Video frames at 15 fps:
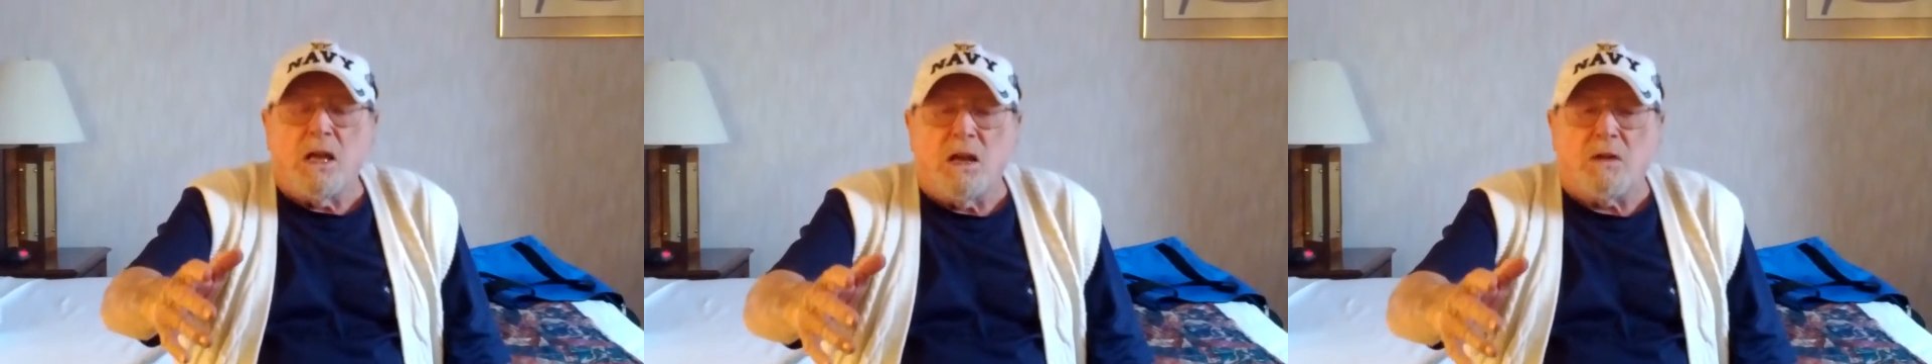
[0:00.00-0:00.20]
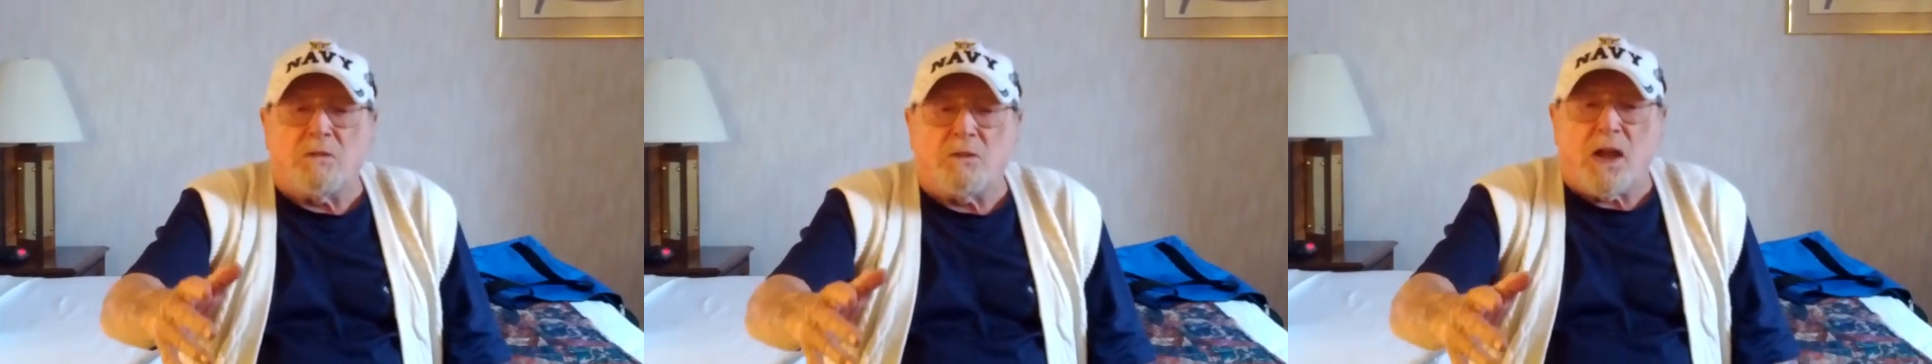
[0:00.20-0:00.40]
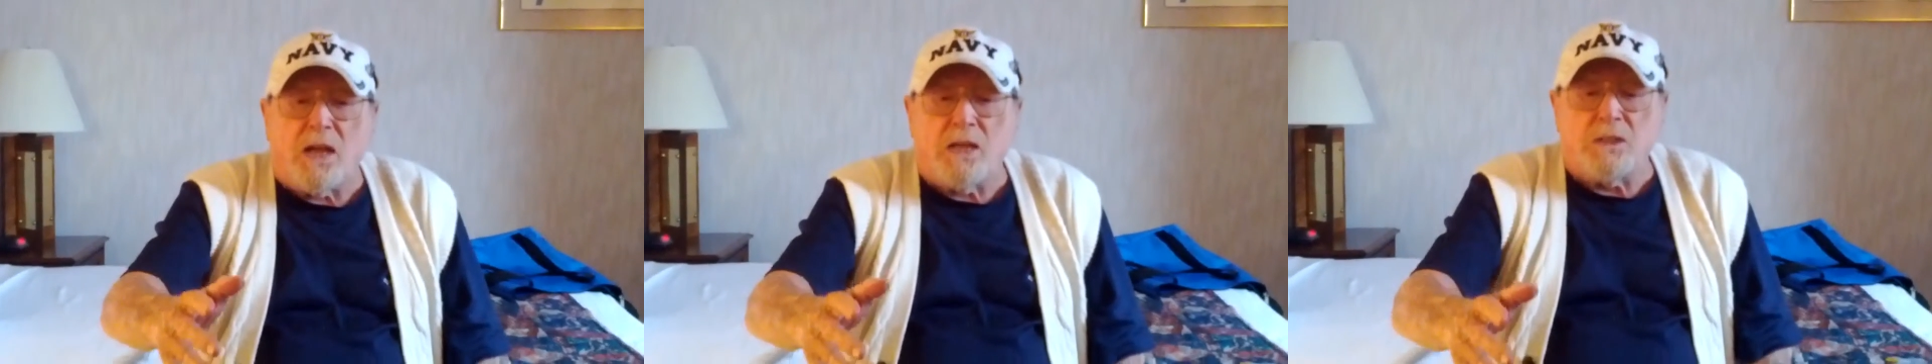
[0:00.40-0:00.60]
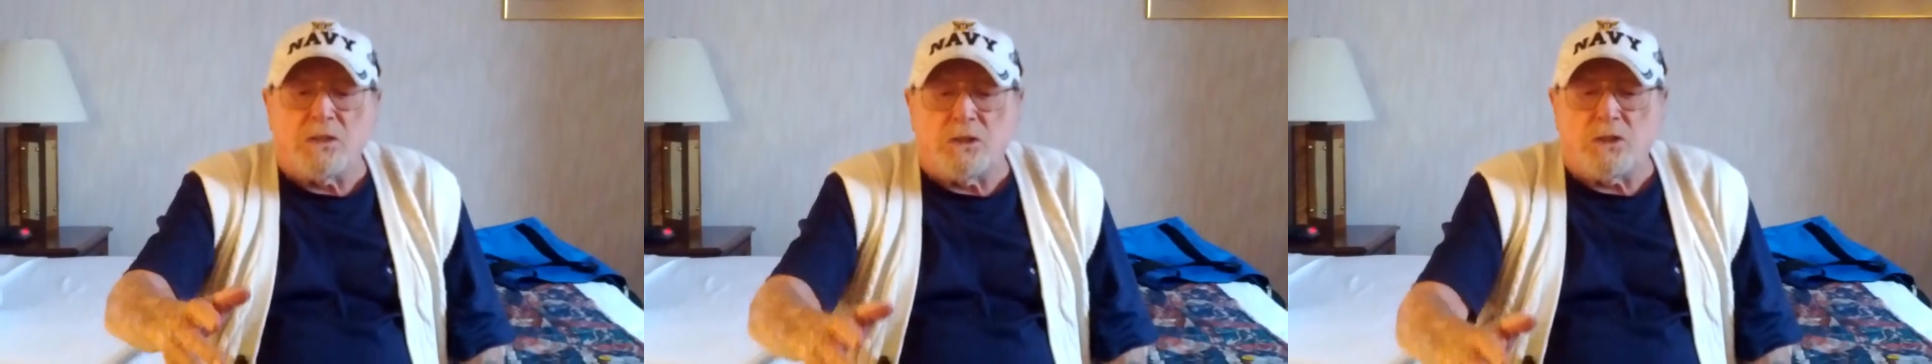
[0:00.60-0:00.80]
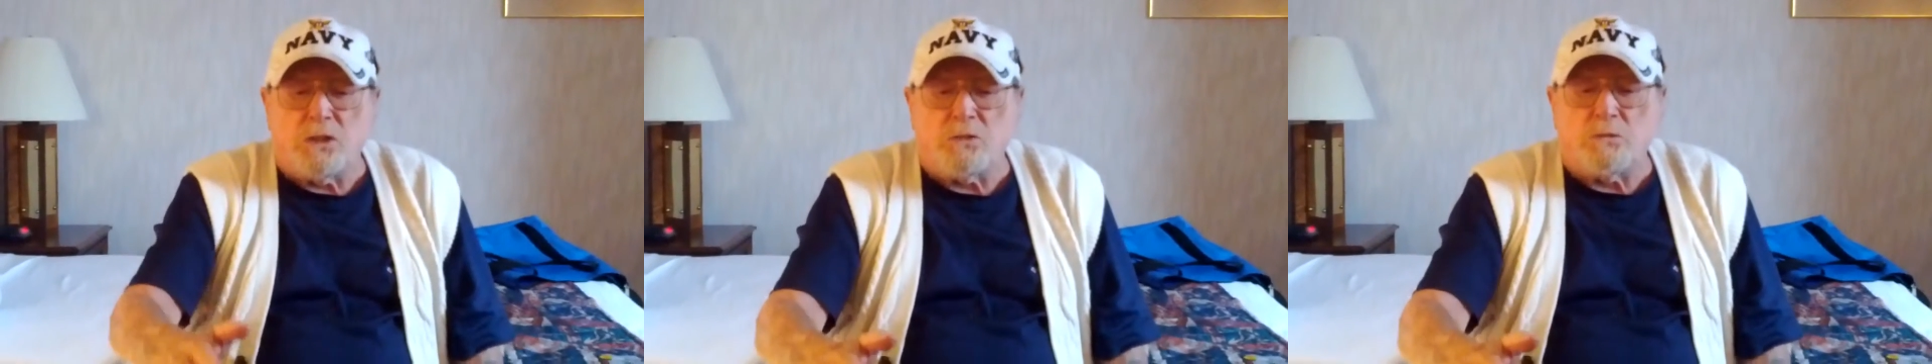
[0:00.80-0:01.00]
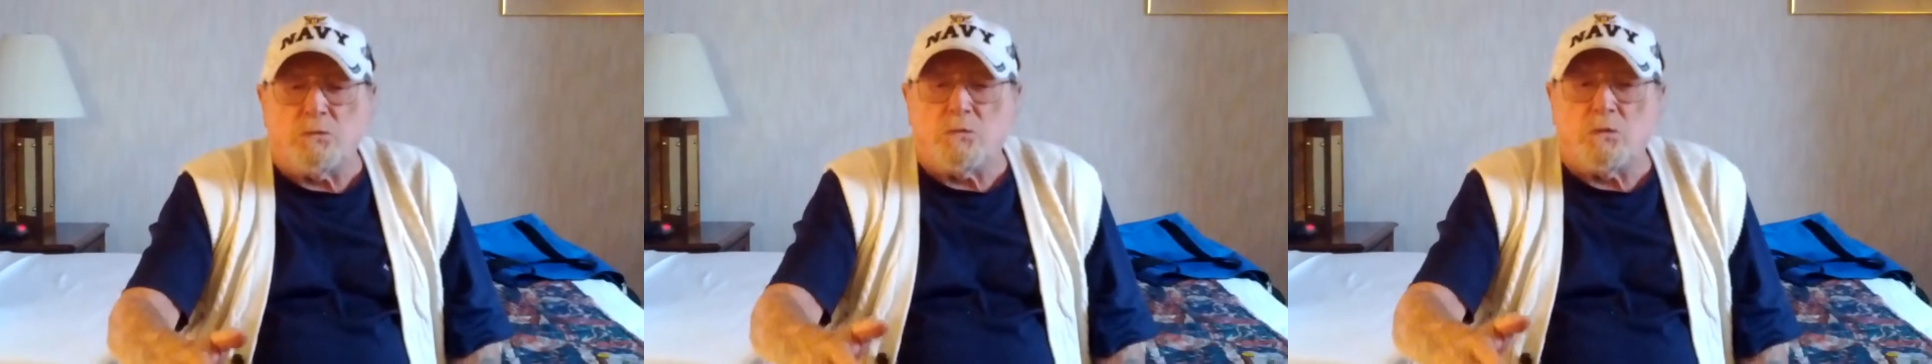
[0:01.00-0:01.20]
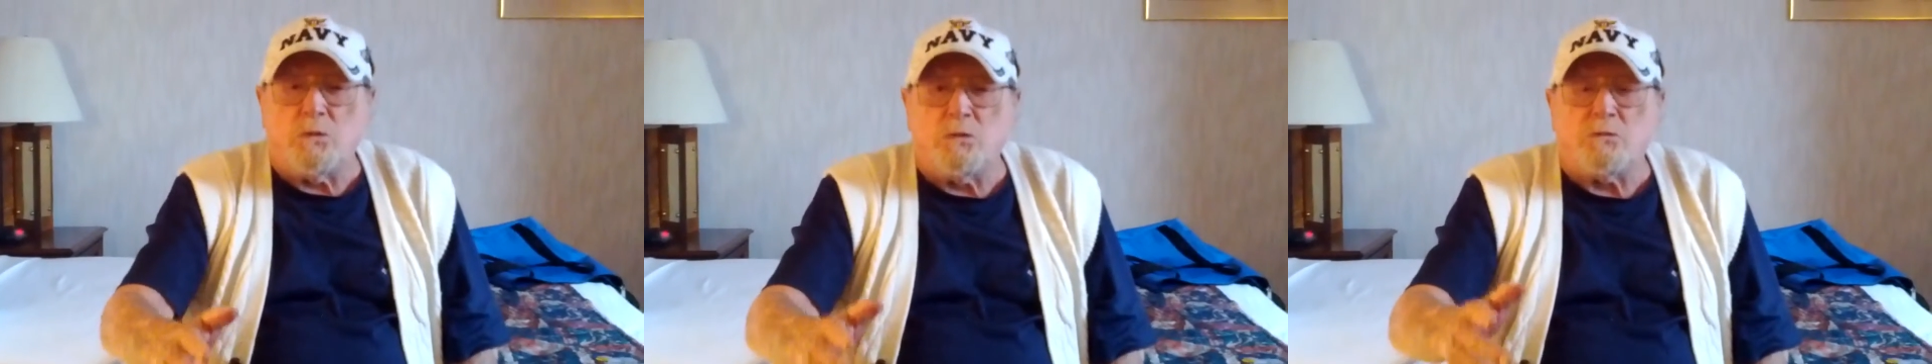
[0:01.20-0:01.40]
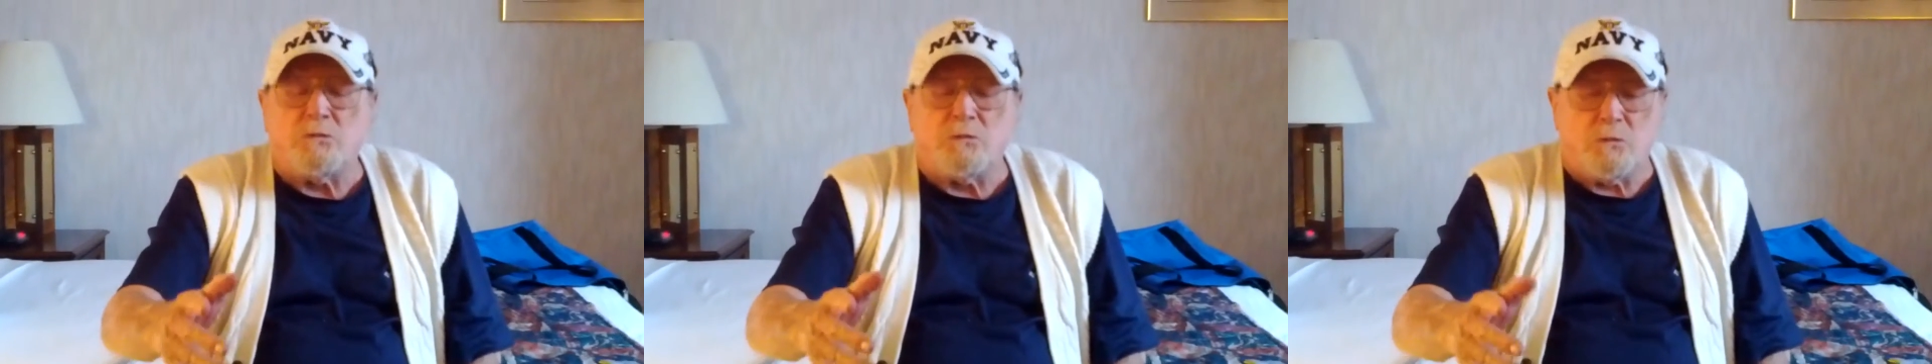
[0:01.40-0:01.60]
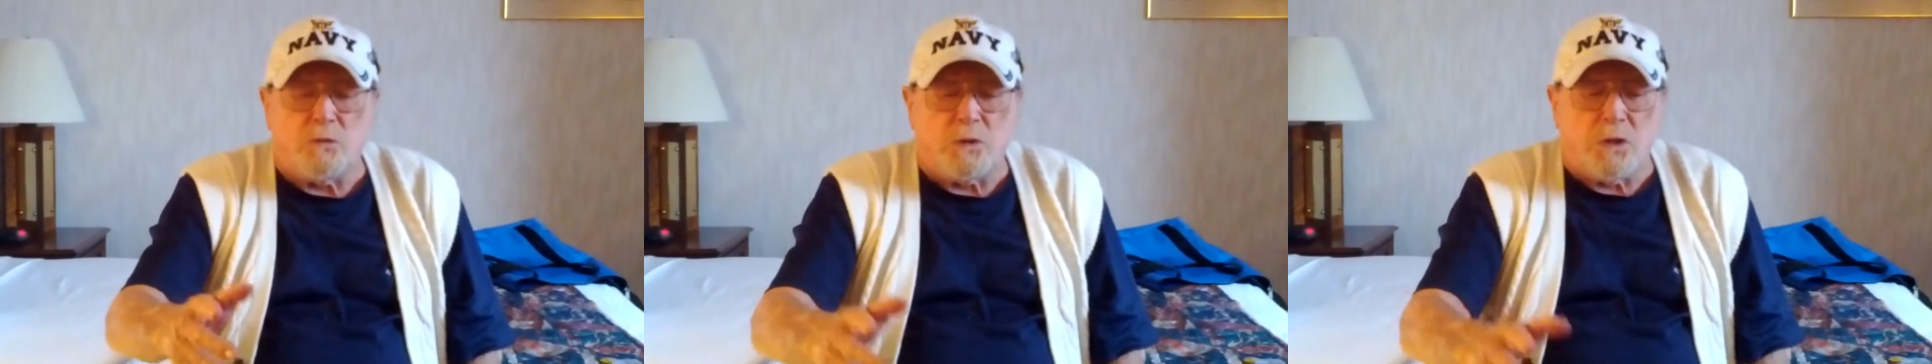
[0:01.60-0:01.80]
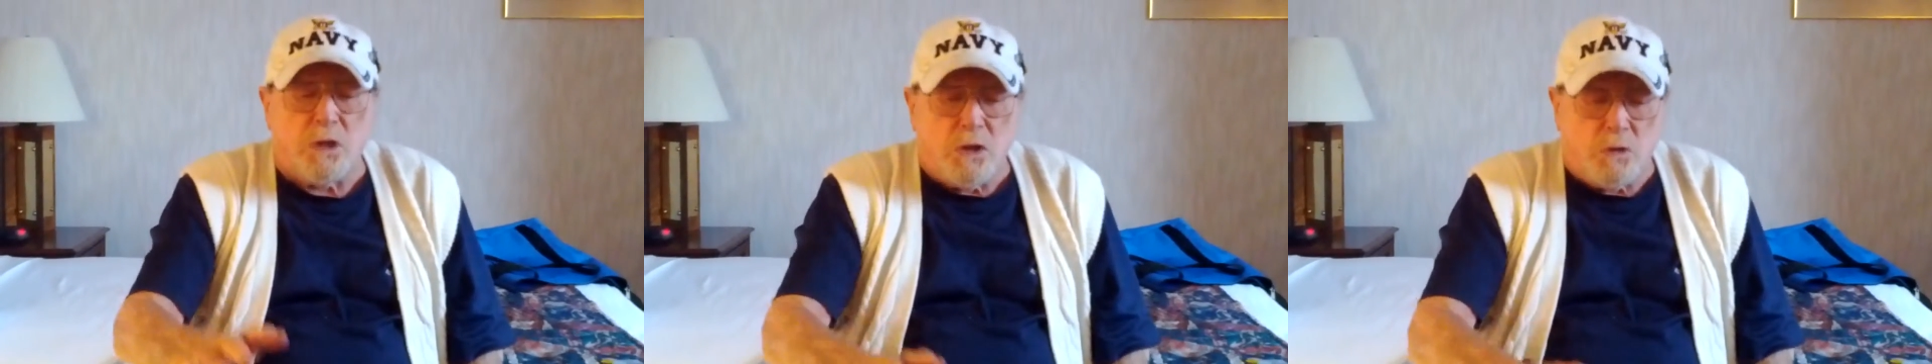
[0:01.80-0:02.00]
a fine tin roof
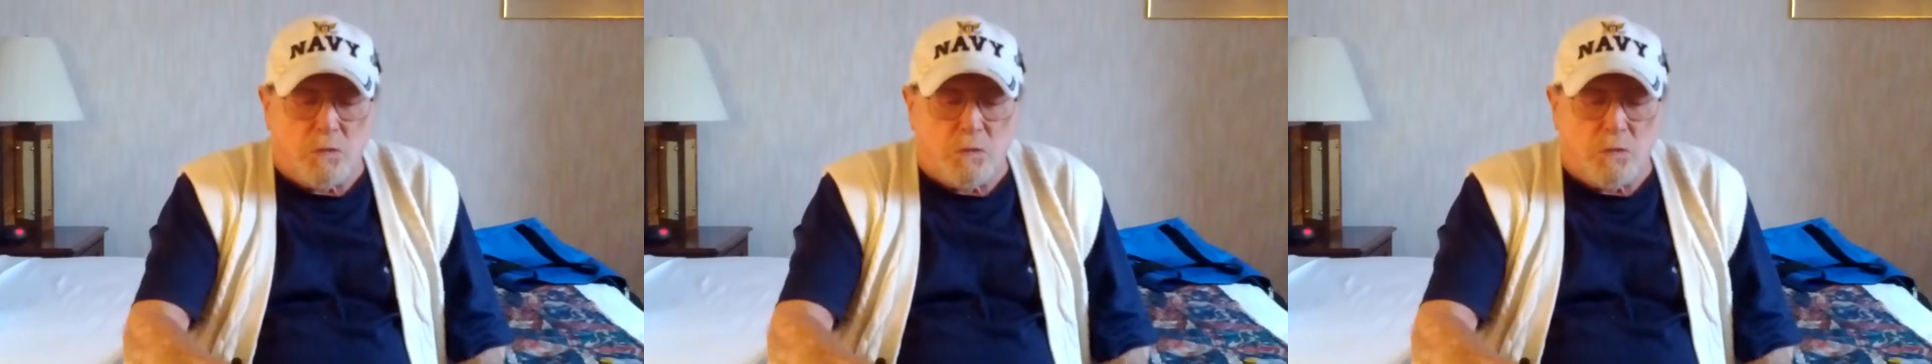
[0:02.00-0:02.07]
with